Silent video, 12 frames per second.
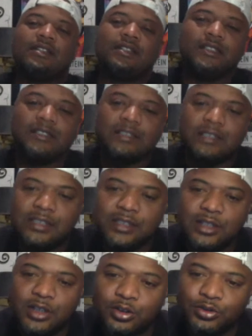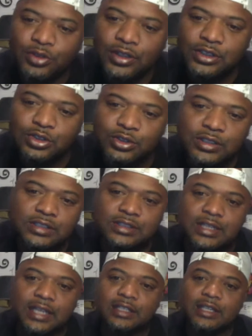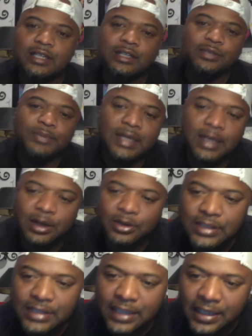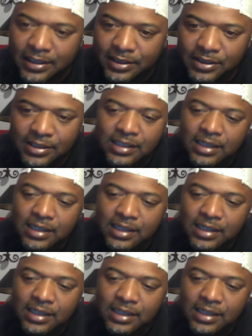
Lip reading: Cuz a good hearing for you, Tristan. Take care of you, man. Hold it down.